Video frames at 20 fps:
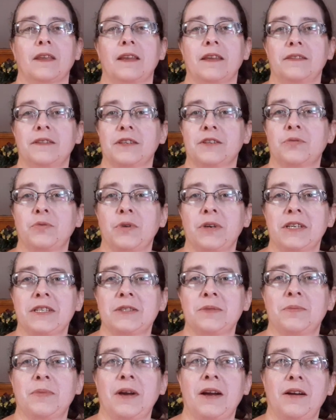This one
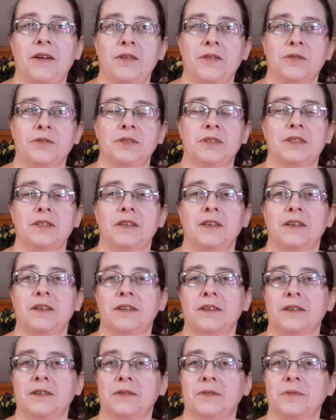is about
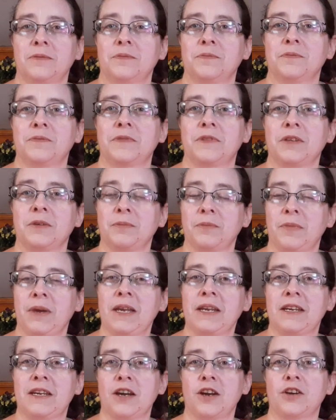the
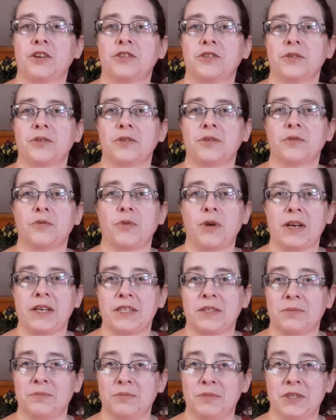main character
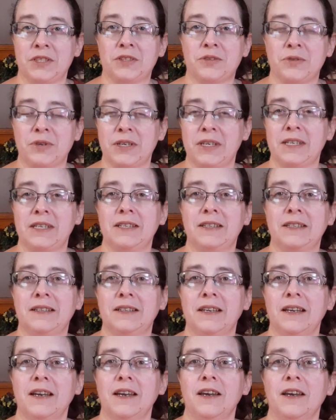writes mystery
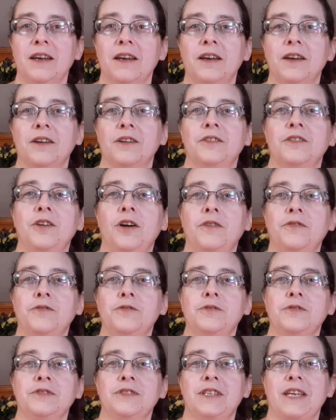
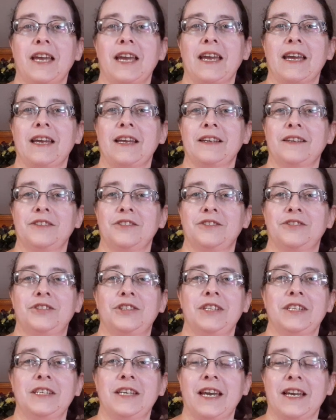novels, and
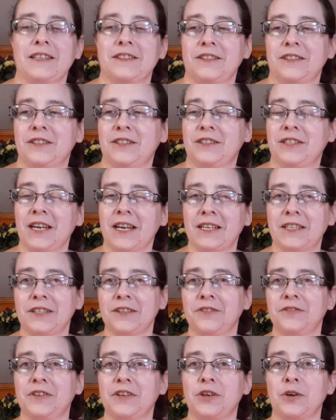she has a
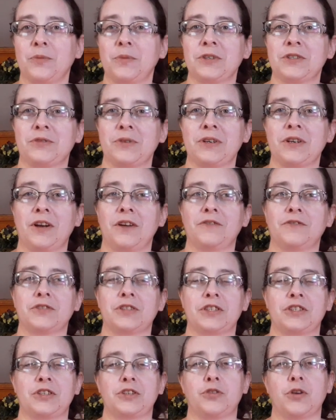detective in her mystery novels,
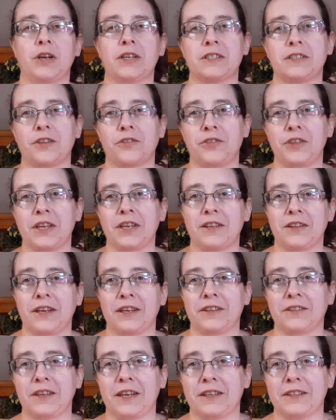and she tries to think
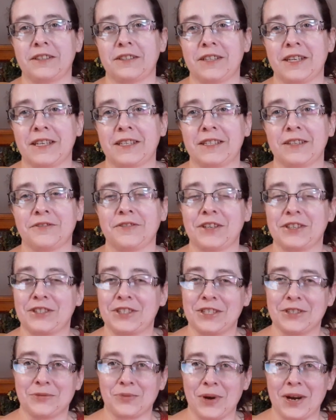like that detective that
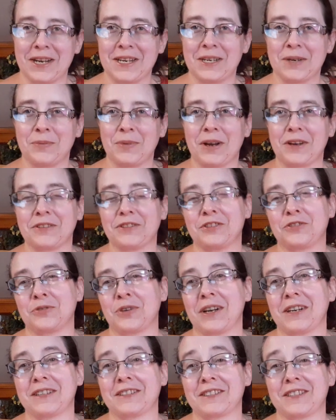she's writing about to
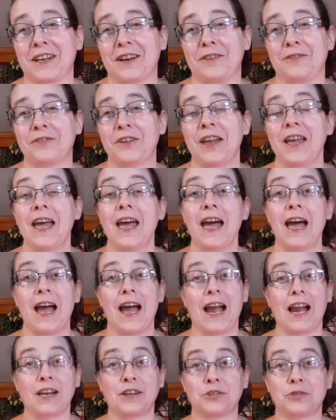try to solve
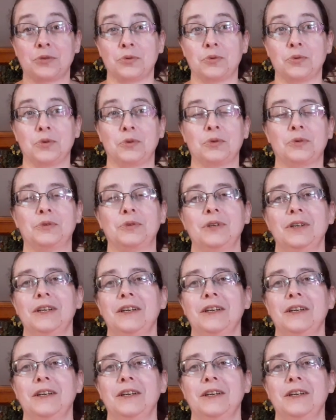actual